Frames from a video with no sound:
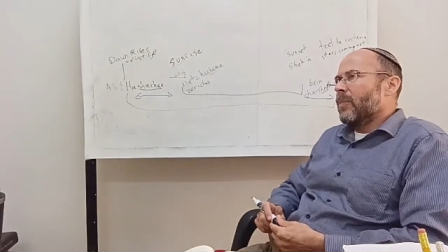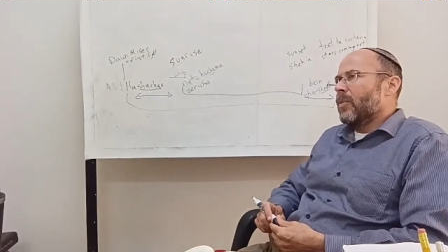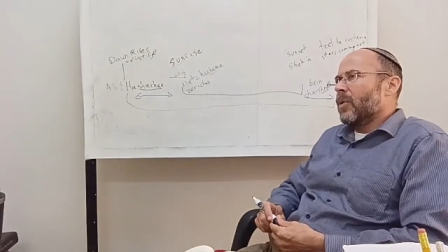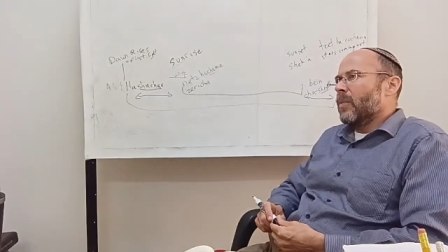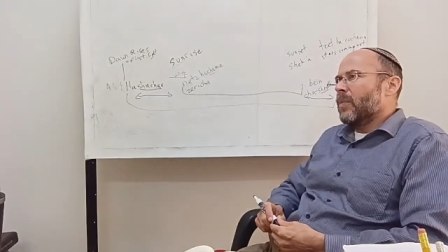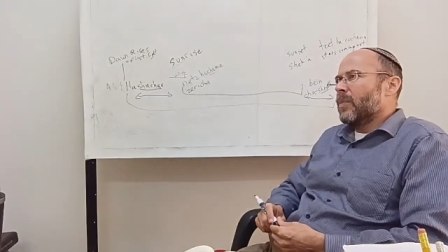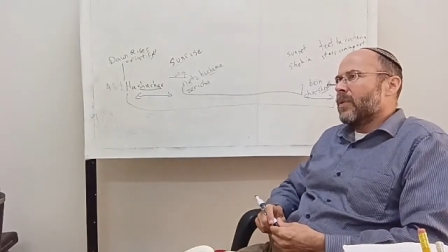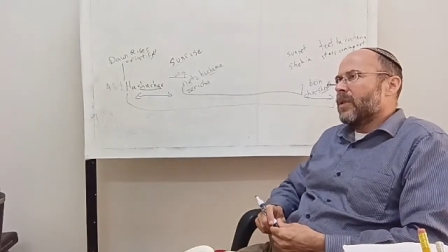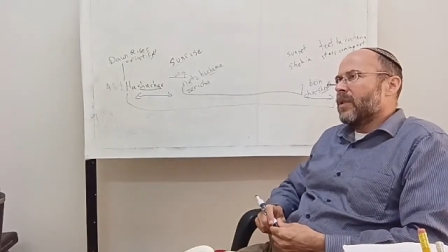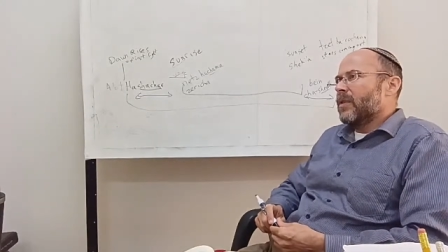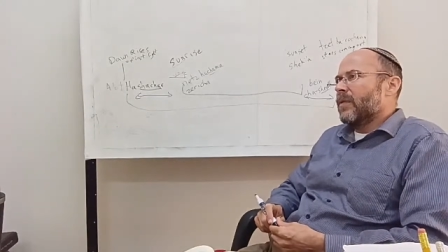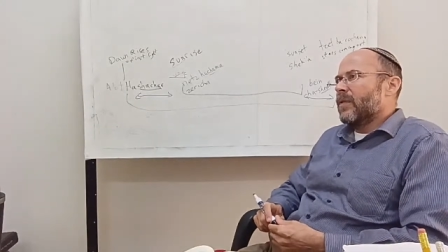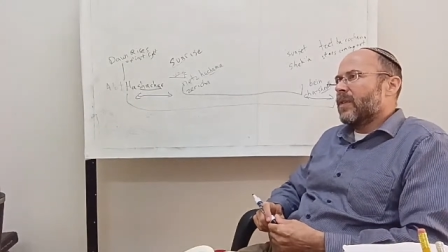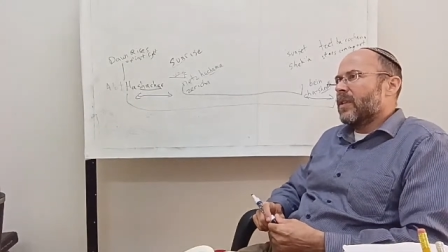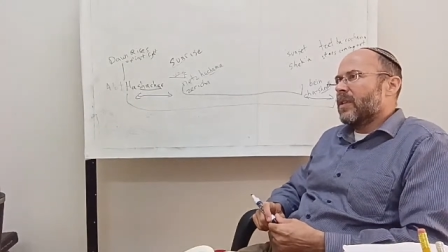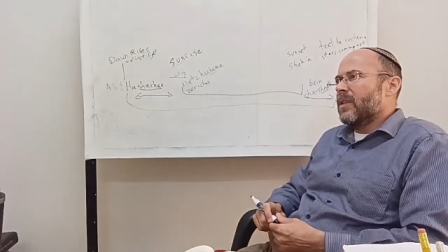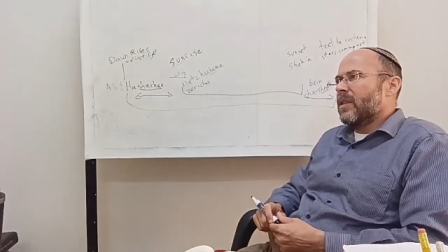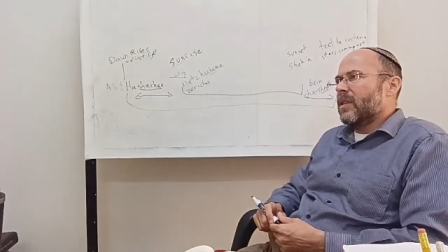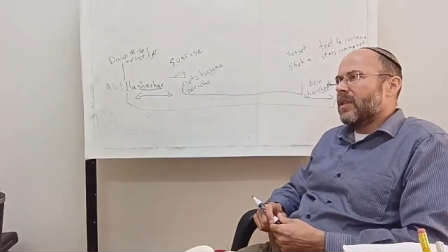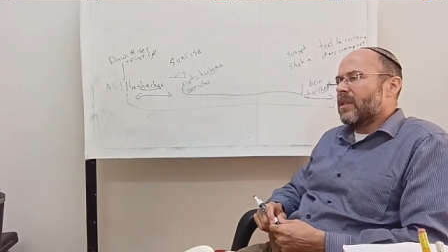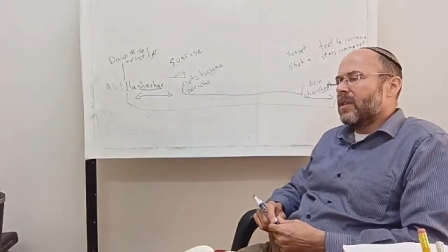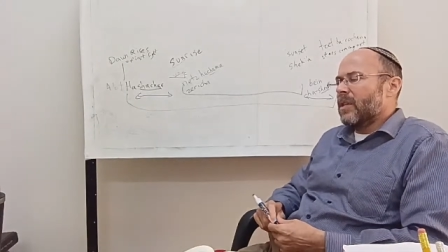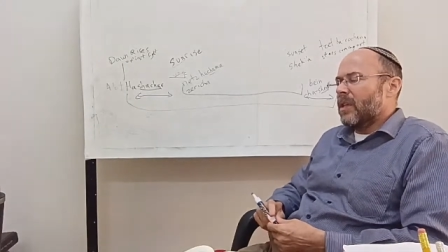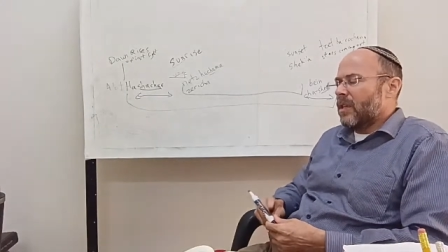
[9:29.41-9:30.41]
purpose of the
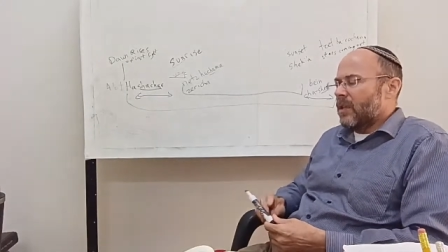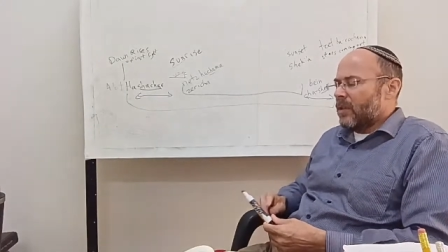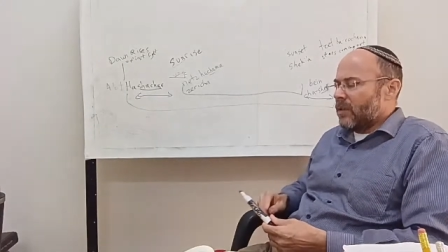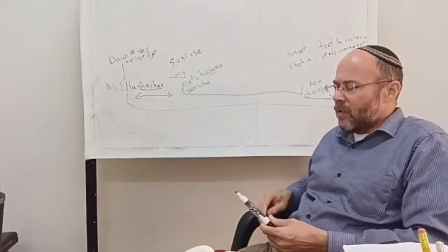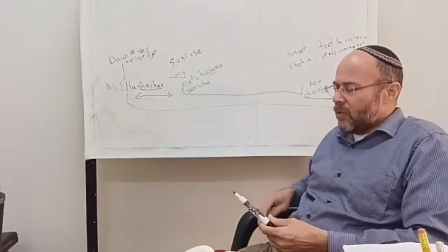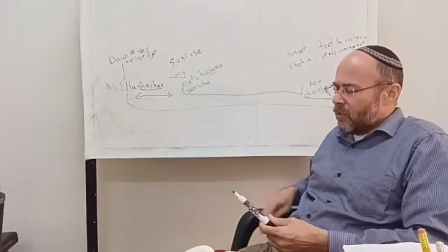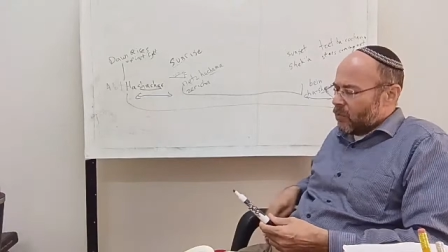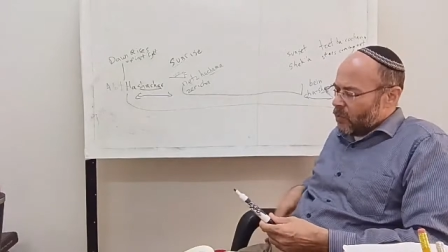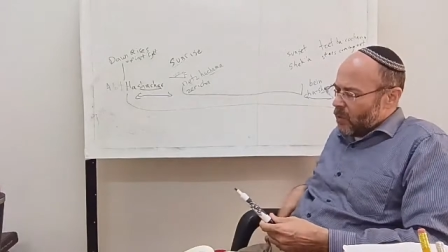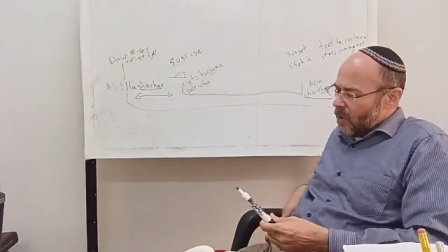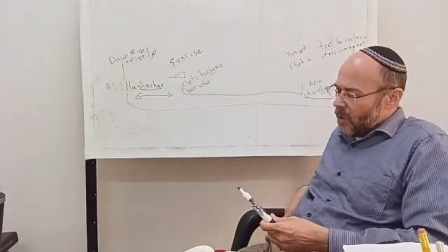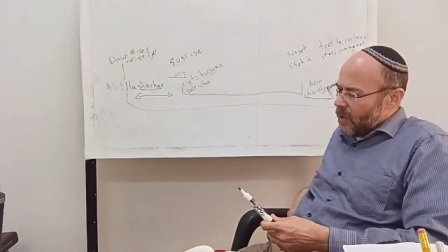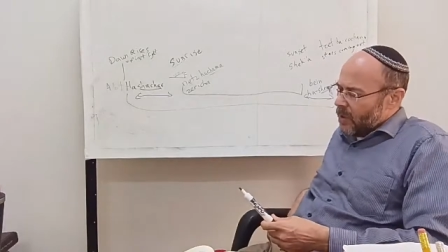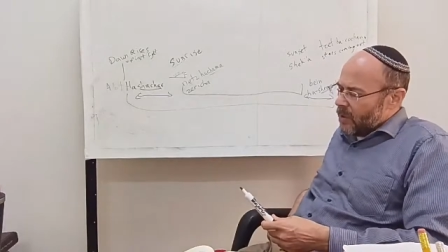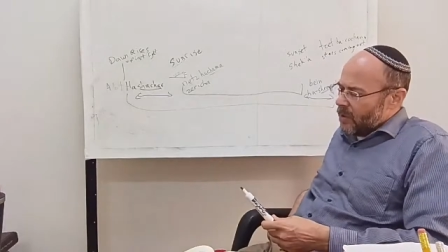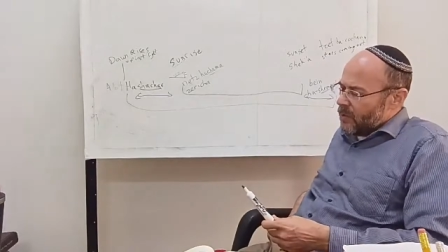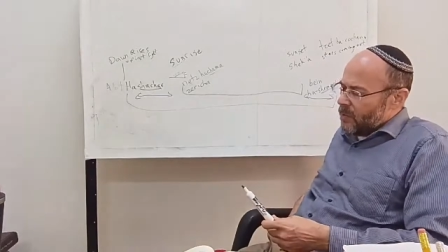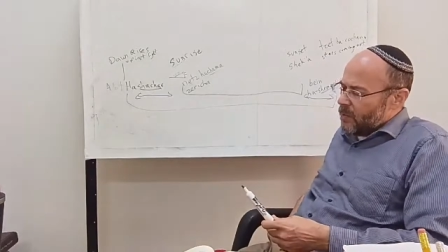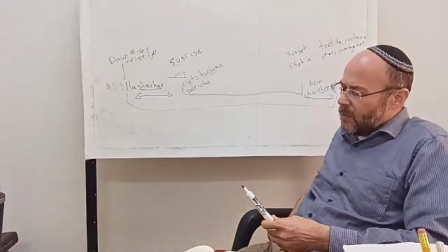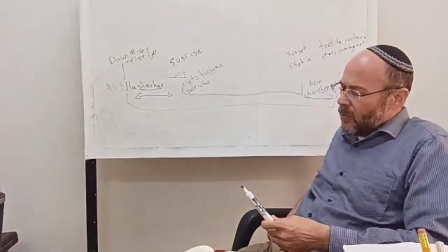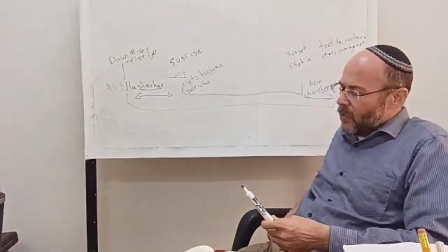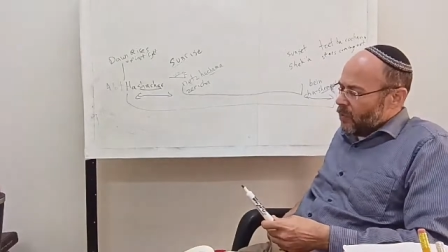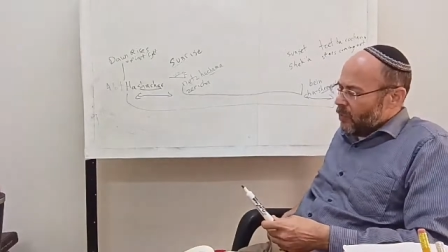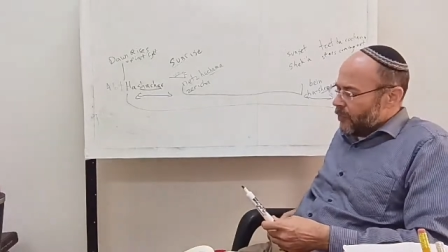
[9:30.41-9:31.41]
tzitzit is to wear
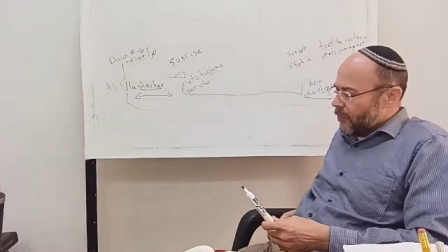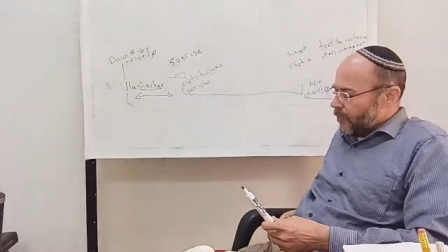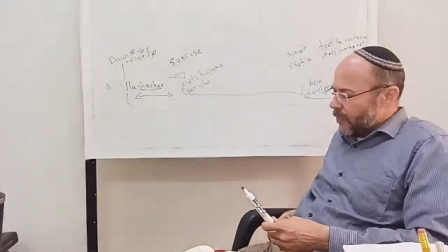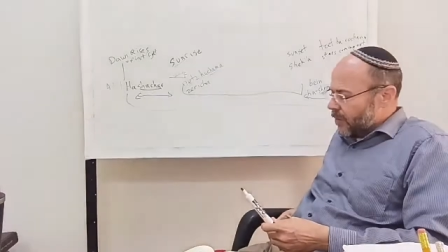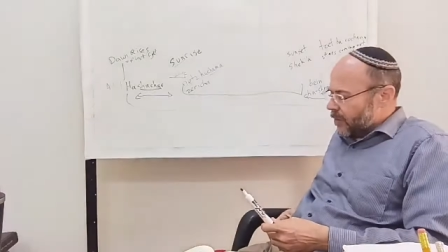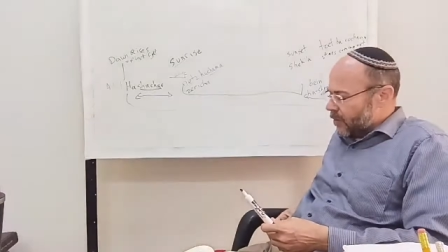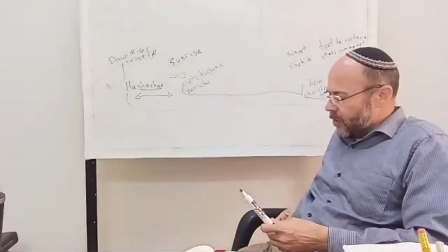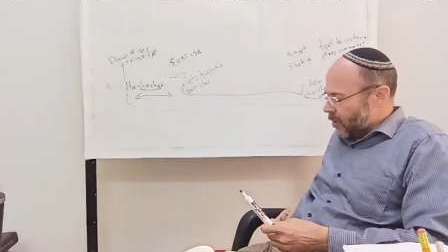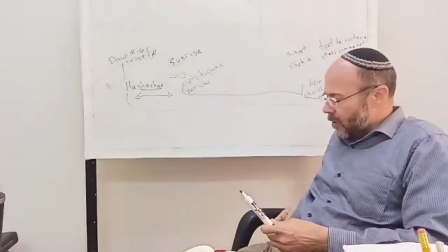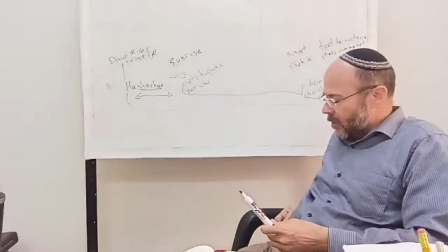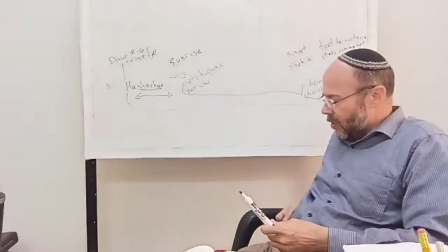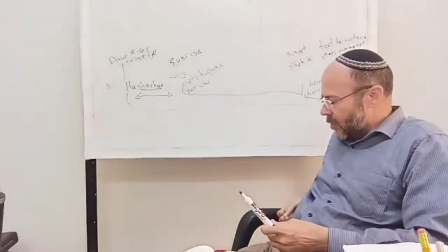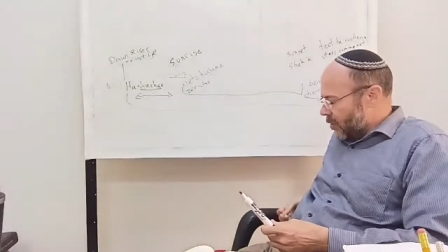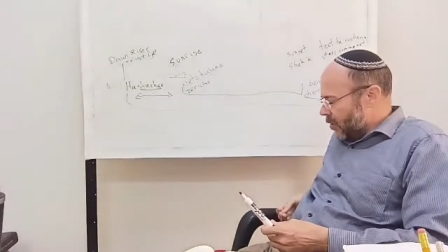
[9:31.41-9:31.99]
this blue fringe